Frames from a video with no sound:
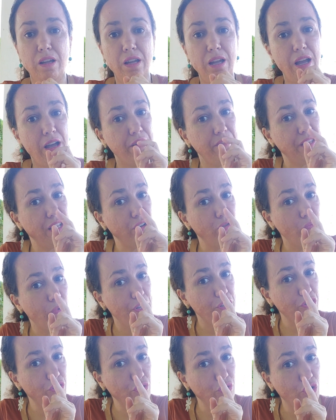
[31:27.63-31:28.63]
And then
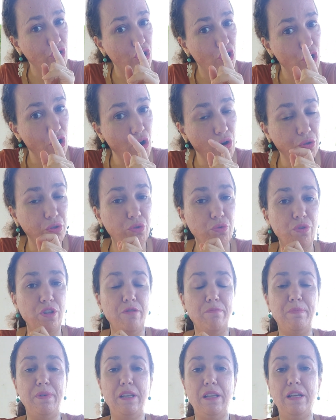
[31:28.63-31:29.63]
when you go to the
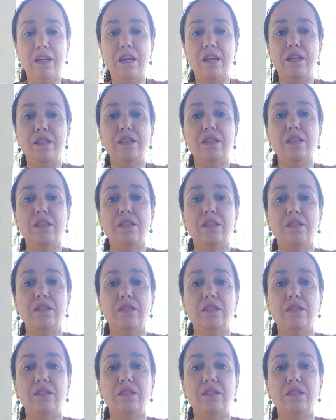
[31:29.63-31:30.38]
place,